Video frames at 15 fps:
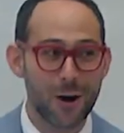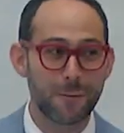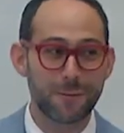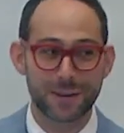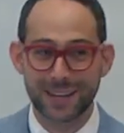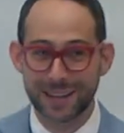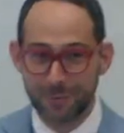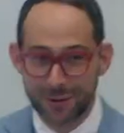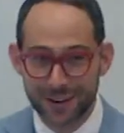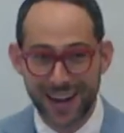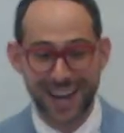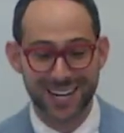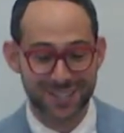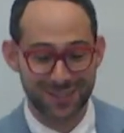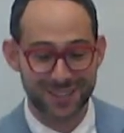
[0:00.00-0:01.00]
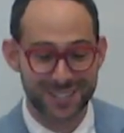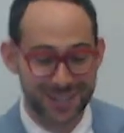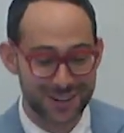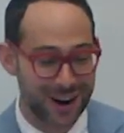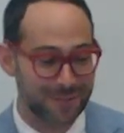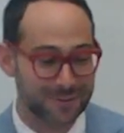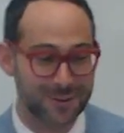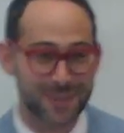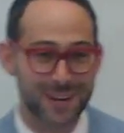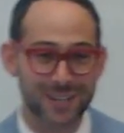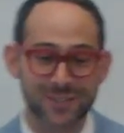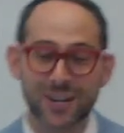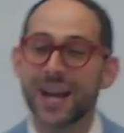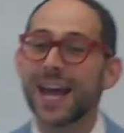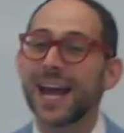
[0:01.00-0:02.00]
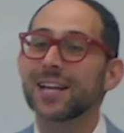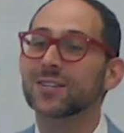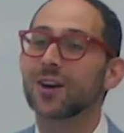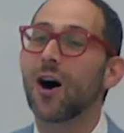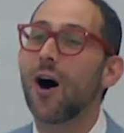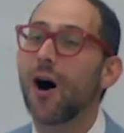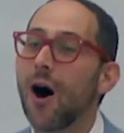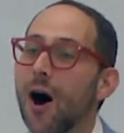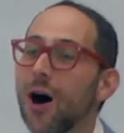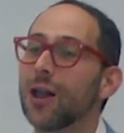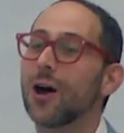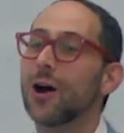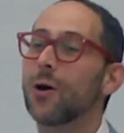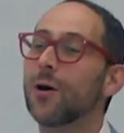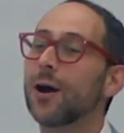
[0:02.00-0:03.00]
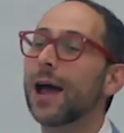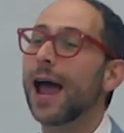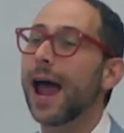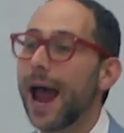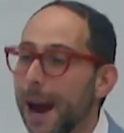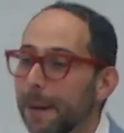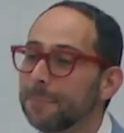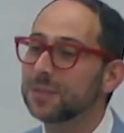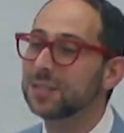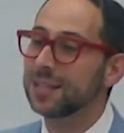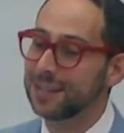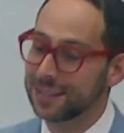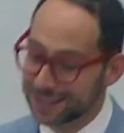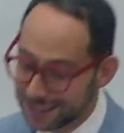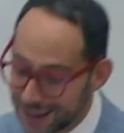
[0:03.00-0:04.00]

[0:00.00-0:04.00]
Hopefully they won't cancel the dinner after this. It's a hollow, empty